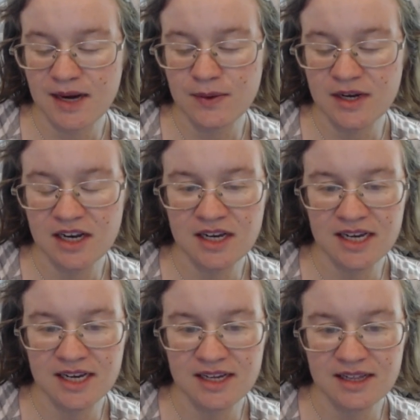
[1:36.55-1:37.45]
I would
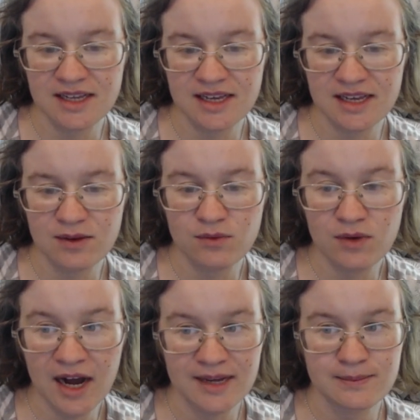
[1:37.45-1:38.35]
look at the
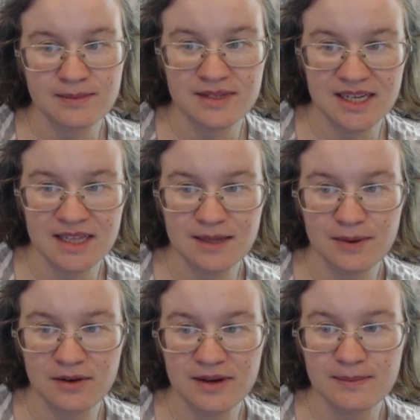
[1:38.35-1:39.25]
rhymes in the
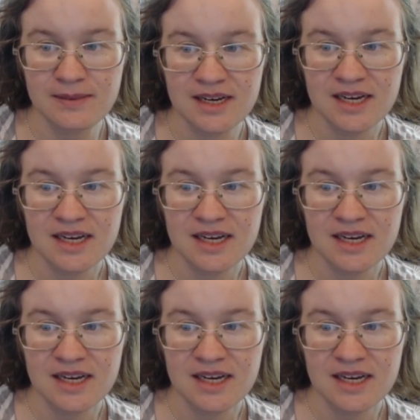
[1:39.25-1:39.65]
poem.